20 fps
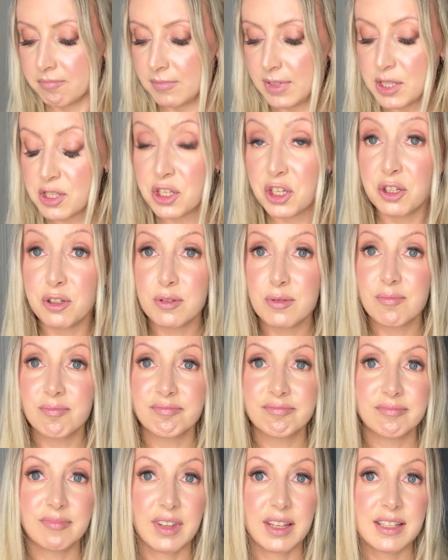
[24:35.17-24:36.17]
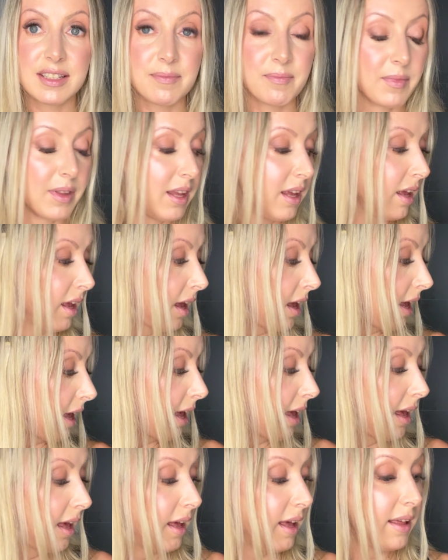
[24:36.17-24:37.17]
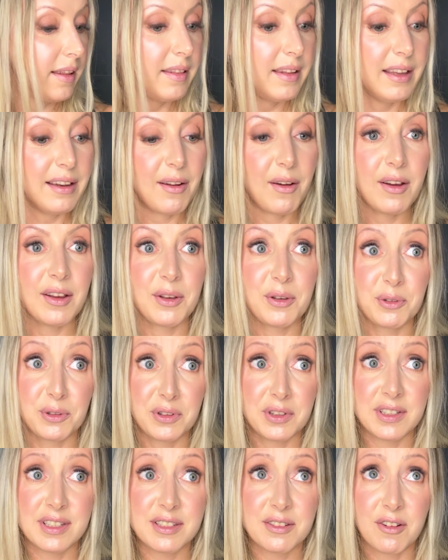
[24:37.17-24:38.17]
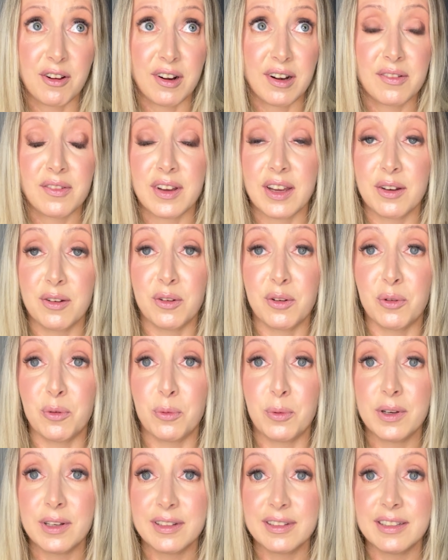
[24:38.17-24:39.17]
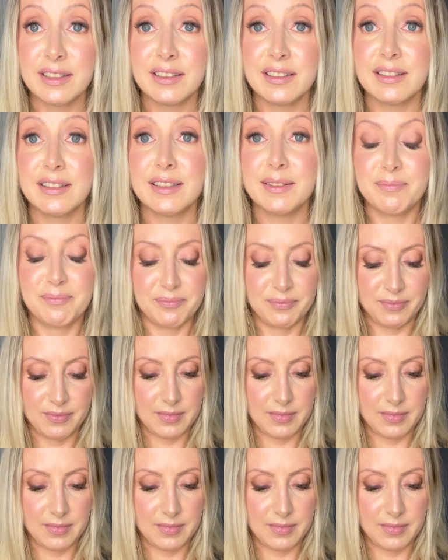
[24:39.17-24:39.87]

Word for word: it's cute nice and then I got this scarf I don't know why